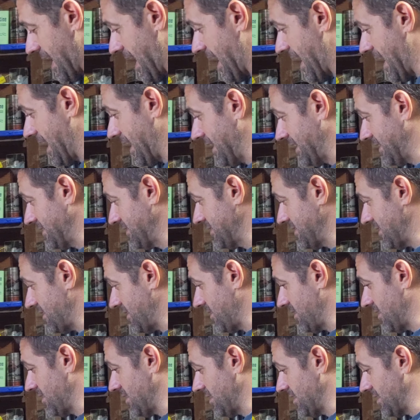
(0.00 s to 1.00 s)
and
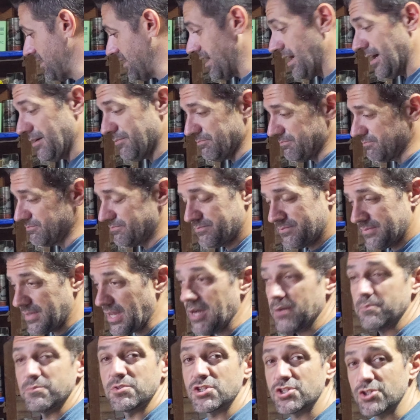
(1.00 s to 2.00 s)
I'm
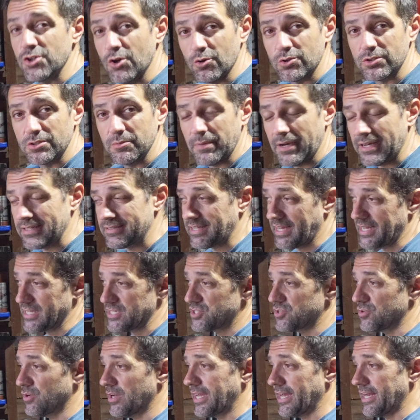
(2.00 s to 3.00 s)
stoked about
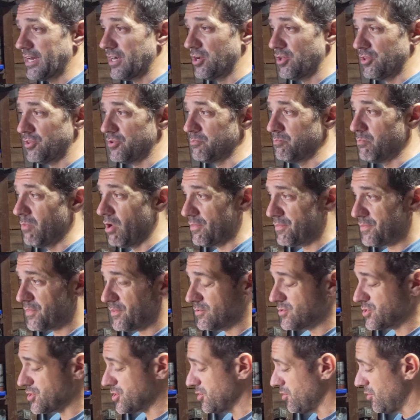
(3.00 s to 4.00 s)
that. So I got another month
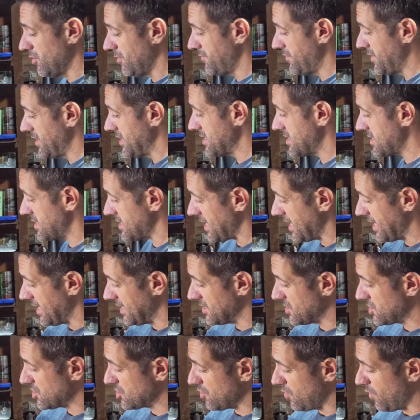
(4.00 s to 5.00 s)
or so of this,
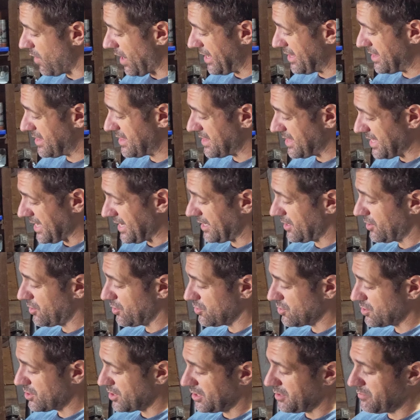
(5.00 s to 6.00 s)
and so I think
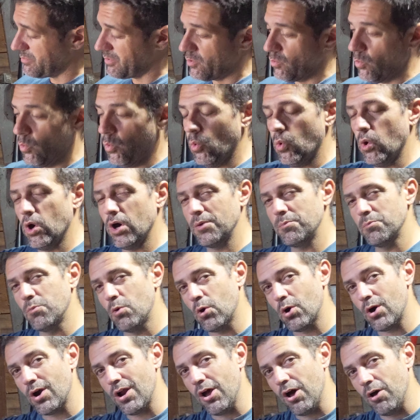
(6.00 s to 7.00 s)
there's going to be one
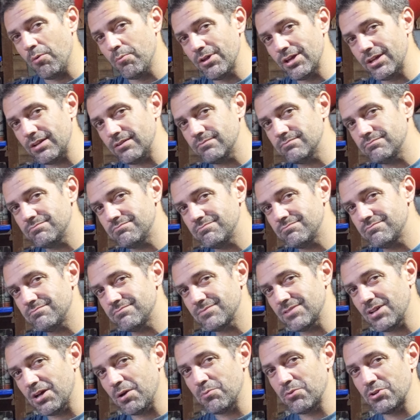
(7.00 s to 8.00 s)
more helmet
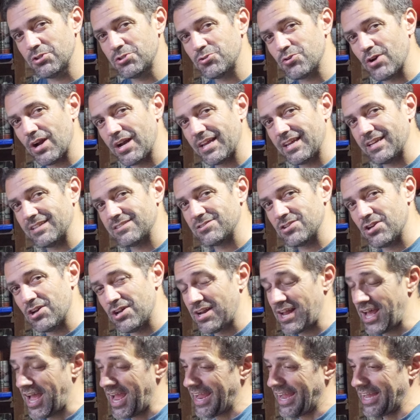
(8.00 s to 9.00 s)
I'm going to try to get
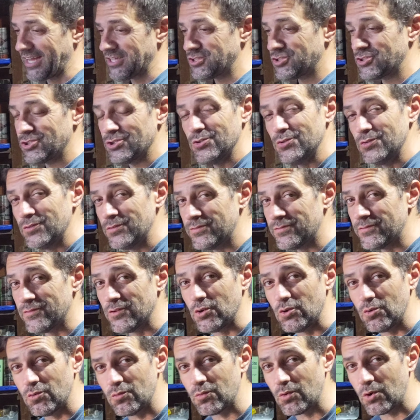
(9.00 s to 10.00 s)
done. I got 2
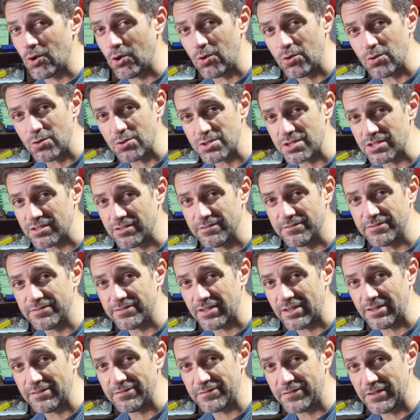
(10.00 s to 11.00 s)
full rolls
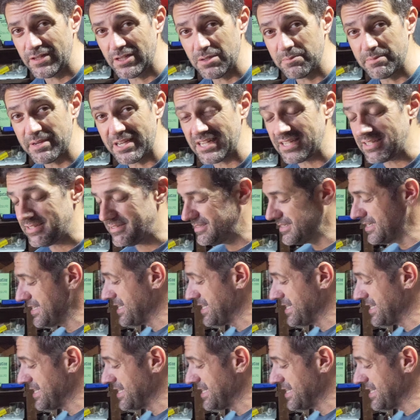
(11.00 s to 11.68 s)
of filament,